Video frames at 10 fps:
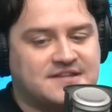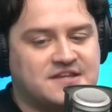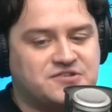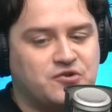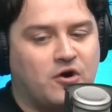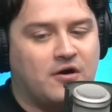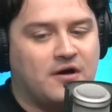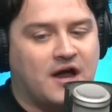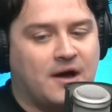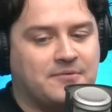that there's not
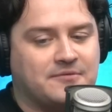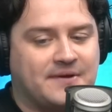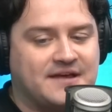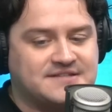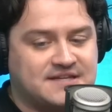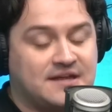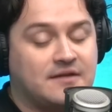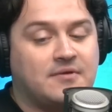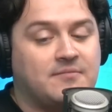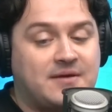a couple of players in it,
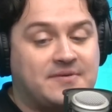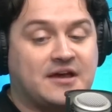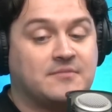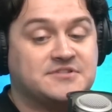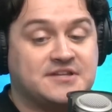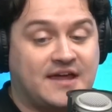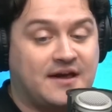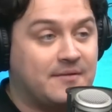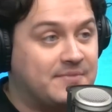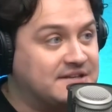and maybe it comes to
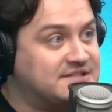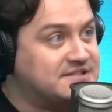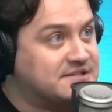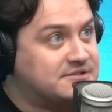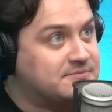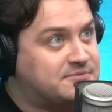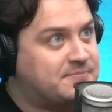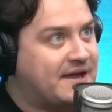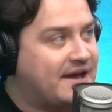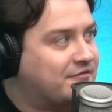that ability to
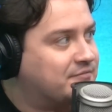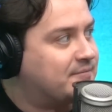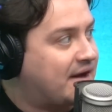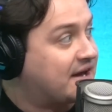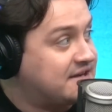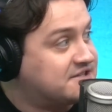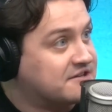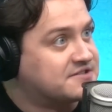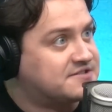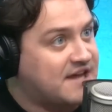play out from the back, and he
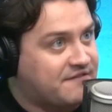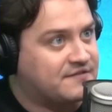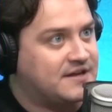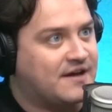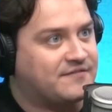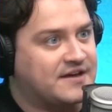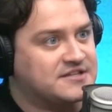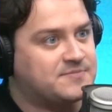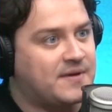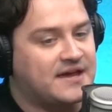does definitely have that in
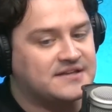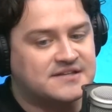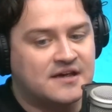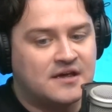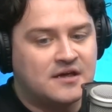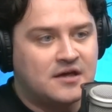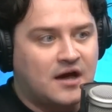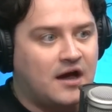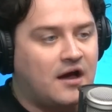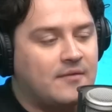spades.
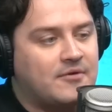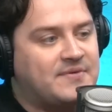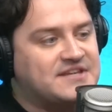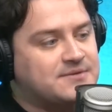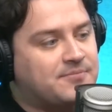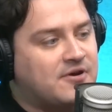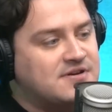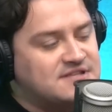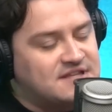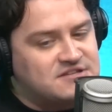I'm a bit
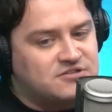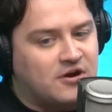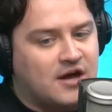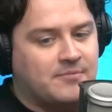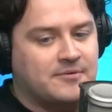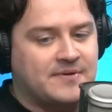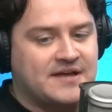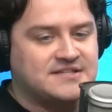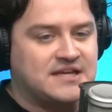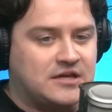surprised that there's not a couple of
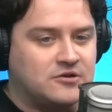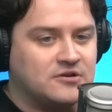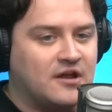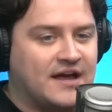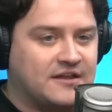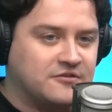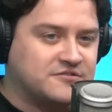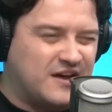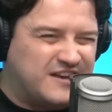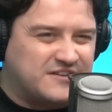players here who like those
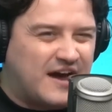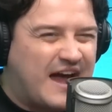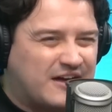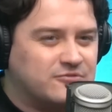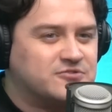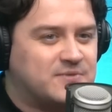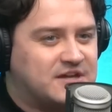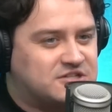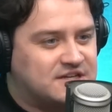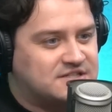kind of diagonal
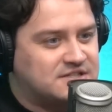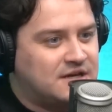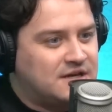switches.